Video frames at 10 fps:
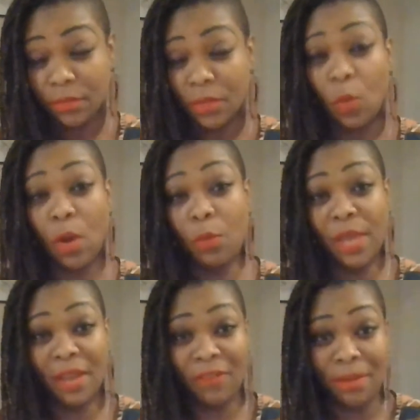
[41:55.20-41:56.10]
what
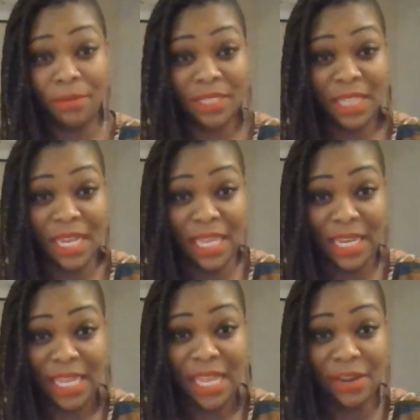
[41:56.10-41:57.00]
we are representing
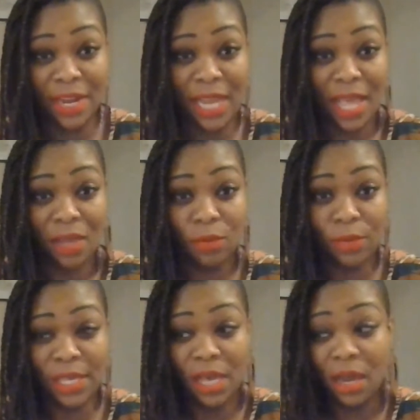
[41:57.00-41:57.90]
in the here and now.
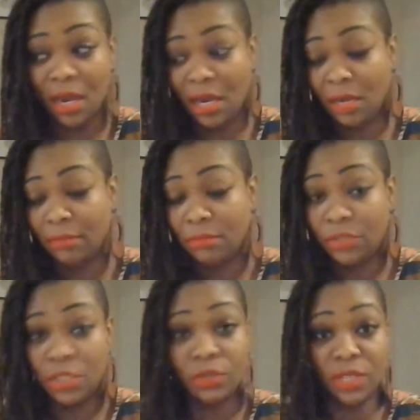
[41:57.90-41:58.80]
We are
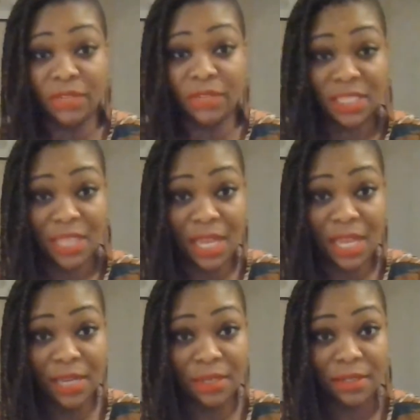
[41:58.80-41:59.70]
children of the sun.
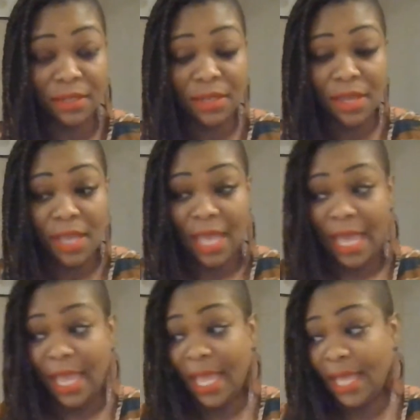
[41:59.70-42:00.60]

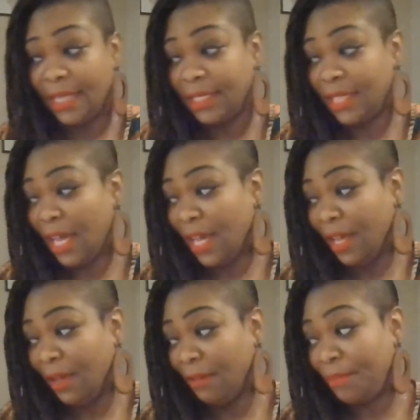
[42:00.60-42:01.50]
And
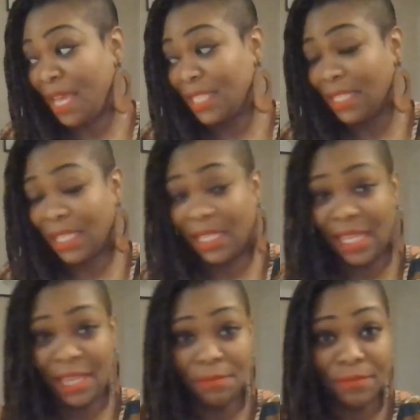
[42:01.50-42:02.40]
basically,